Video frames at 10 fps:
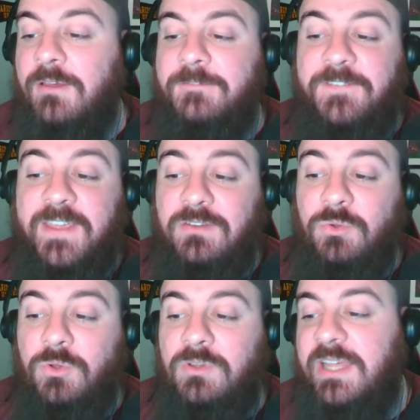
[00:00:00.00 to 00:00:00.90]

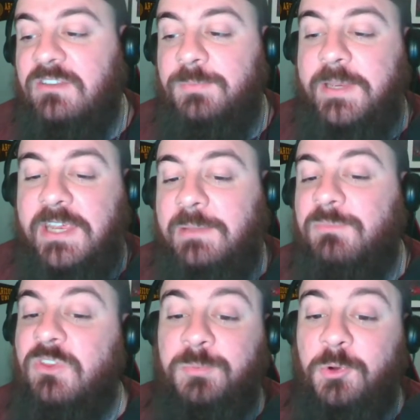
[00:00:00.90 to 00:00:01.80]
FanDuel lets me keep
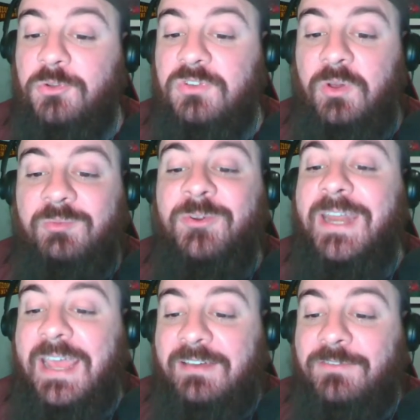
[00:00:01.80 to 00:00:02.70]
the sports going
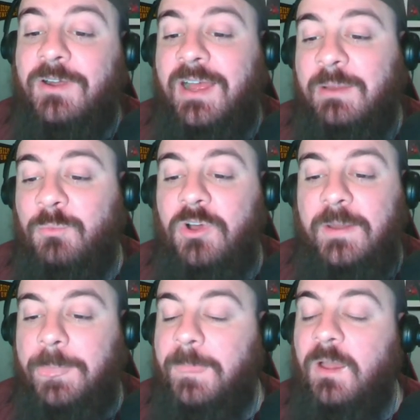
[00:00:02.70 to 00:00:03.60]
whenever I
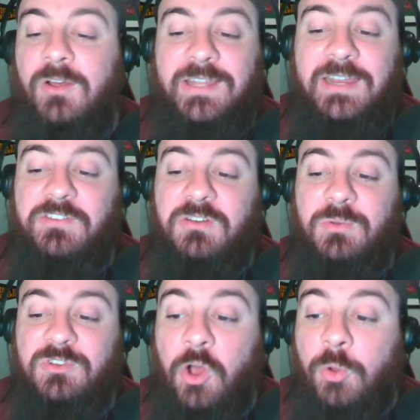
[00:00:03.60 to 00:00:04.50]
want. All I have to do
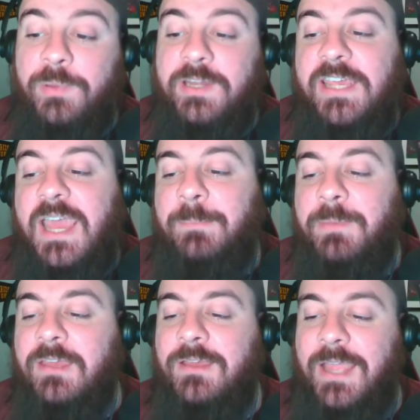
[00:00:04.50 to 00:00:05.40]
is open the app
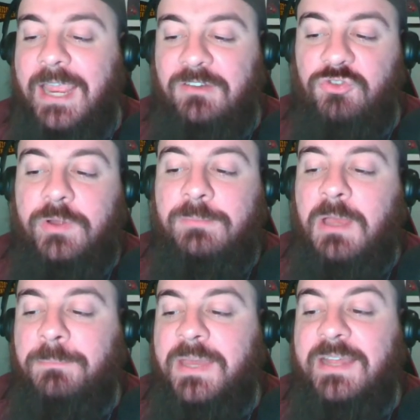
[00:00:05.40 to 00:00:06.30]
and dream
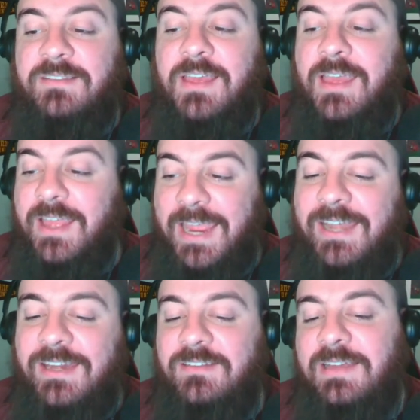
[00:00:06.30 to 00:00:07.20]
up bets
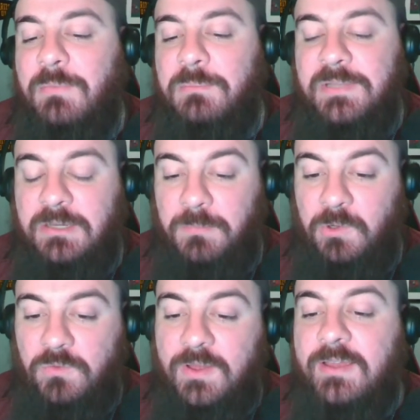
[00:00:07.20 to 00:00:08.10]
anytime I'm in the
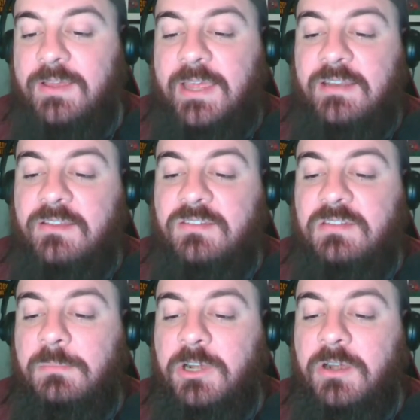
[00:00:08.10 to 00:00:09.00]
mood. And this
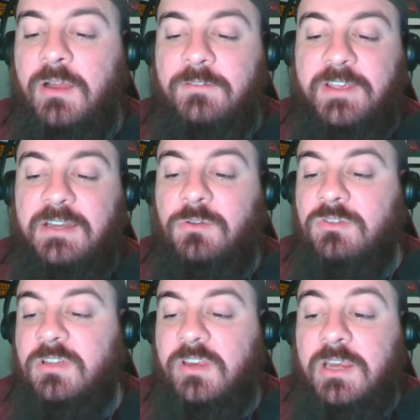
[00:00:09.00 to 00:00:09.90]
summer, FanDuel
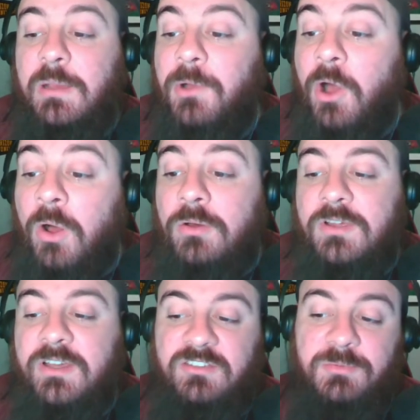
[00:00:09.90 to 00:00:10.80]
is hooking up all
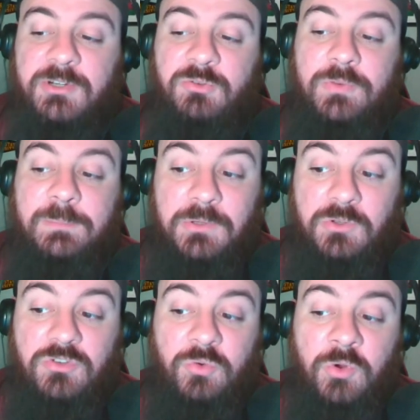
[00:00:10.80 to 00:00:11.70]
customers with a
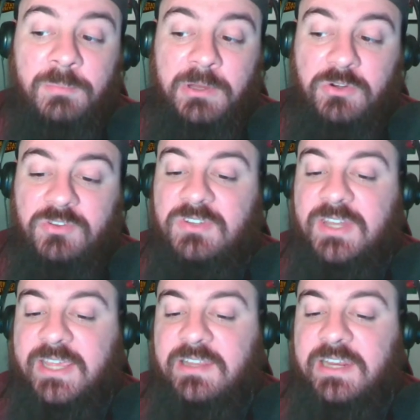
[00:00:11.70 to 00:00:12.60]
boost or bonus
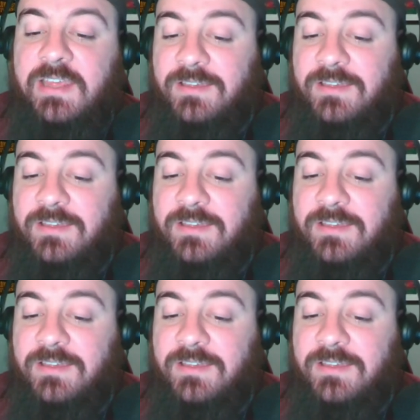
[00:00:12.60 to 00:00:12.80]
daily.